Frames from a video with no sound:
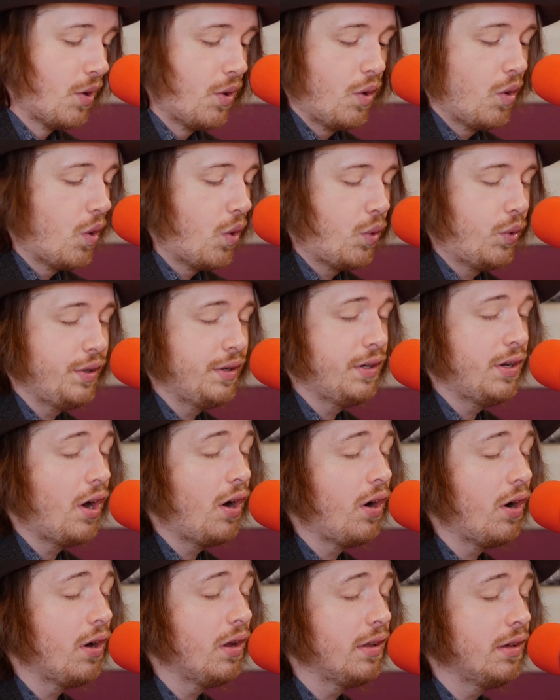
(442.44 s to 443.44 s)
Oh, and
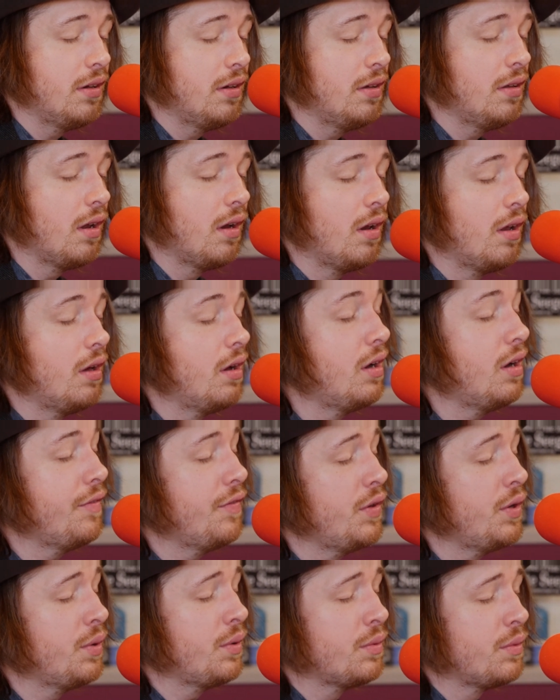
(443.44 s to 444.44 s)
darling, I
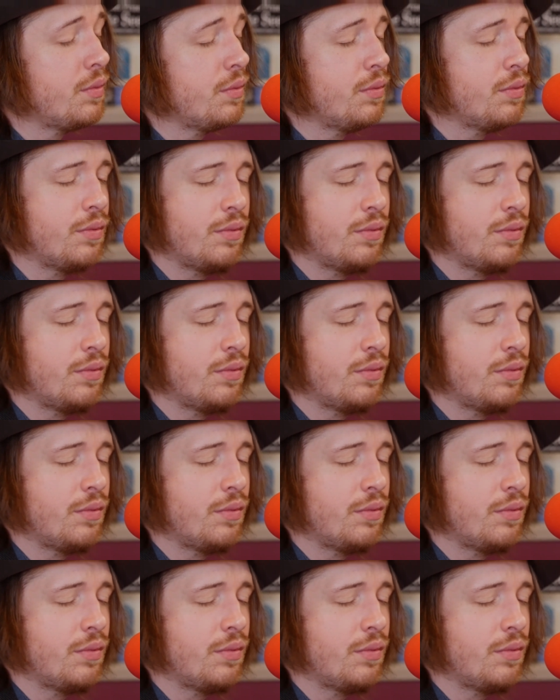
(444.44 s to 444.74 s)
love you.